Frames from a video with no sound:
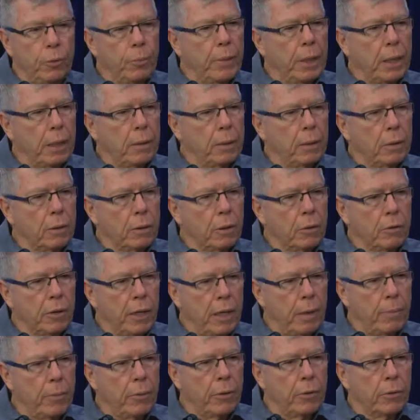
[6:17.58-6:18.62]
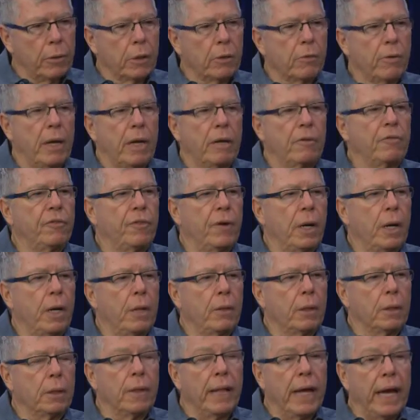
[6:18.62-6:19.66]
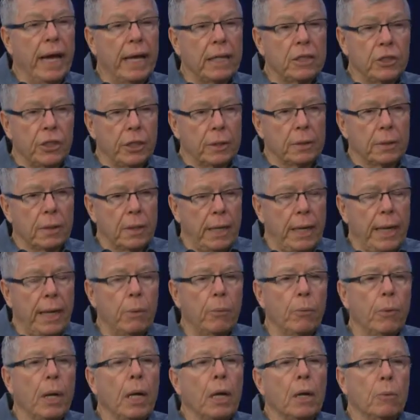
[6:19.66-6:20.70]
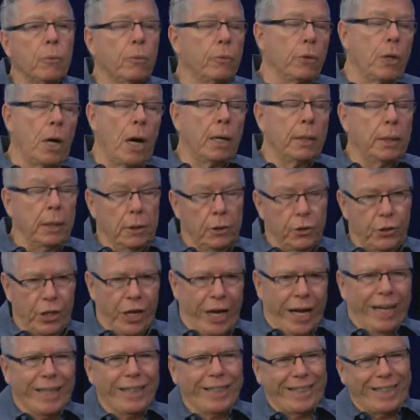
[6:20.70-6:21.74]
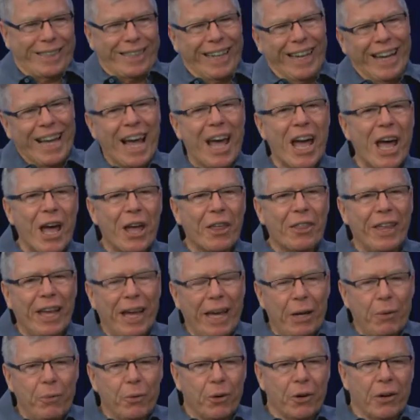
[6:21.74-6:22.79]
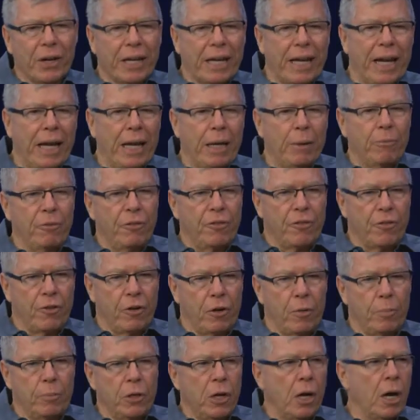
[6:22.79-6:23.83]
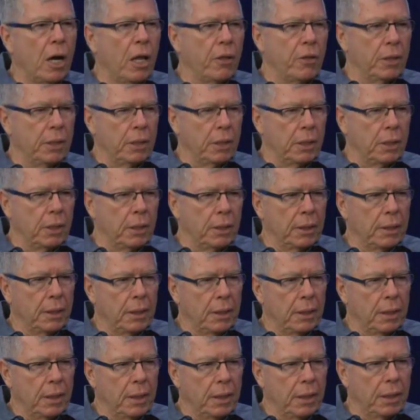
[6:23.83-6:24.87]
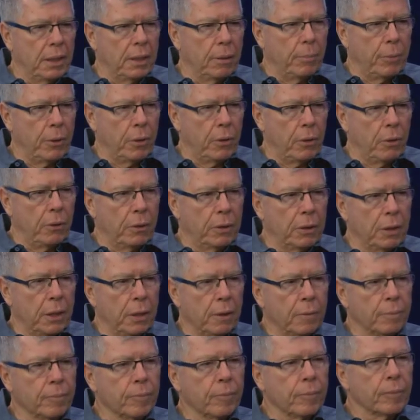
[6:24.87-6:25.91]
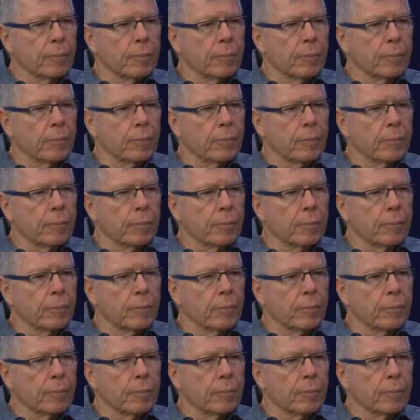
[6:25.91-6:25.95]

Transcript: with my grandmother and grandfather, okay. and they had just they not had just they were came from northern Italy. Okay, so Bologna. they were